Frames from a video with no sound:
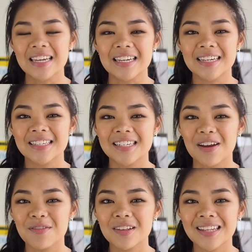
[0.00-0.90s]
is
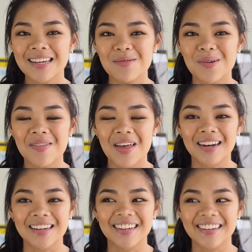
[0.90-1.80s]
definitely one
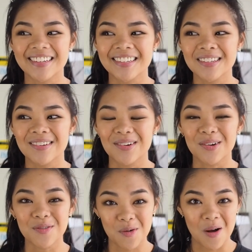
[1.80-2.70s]
that is
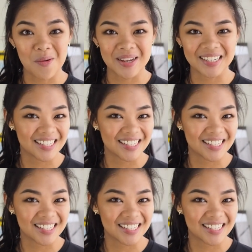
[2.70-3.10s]
overwhelming,